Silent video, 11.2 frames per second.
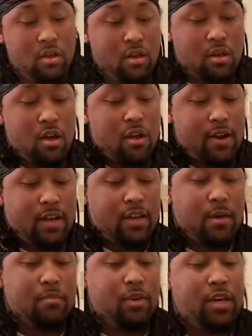Alright,
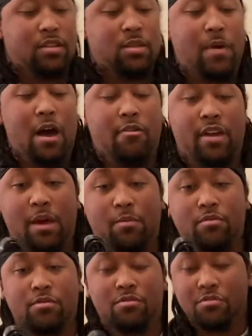yep, here's the power cable.
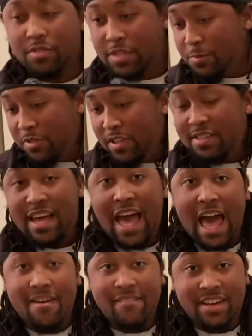So this one does not
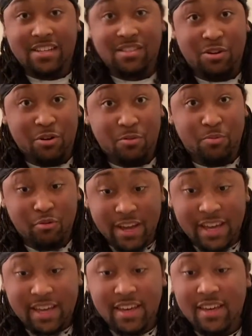have an external
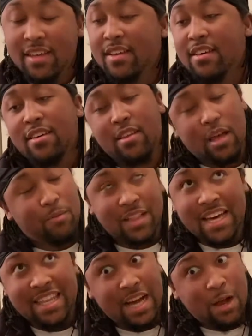brick. I'm
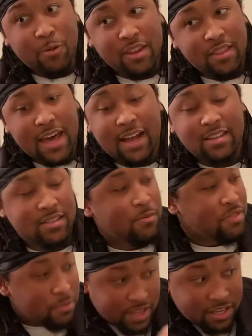glad they got rid of that because the
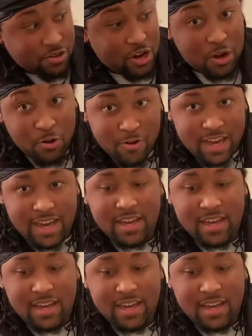things are annoying.